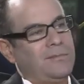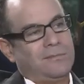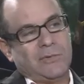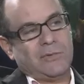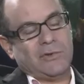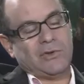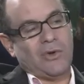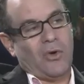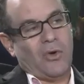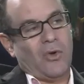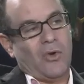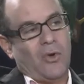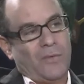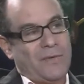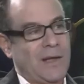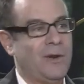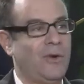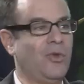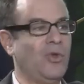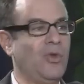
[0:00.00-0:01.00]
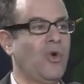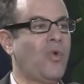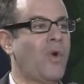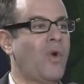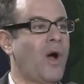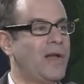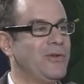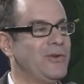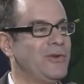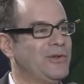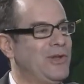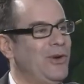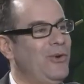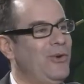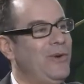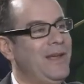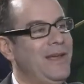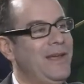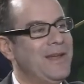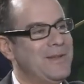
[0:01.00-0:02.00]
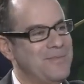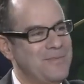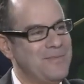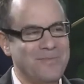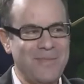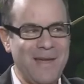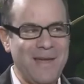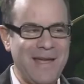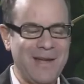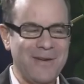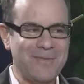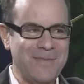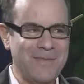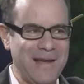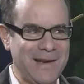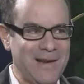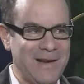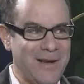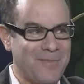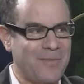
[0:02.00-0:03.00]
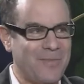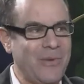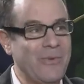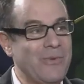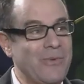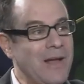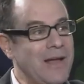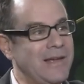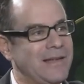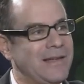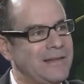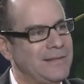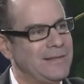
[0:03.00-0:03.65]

So if they don't know why they're doing it, it may or may not be right.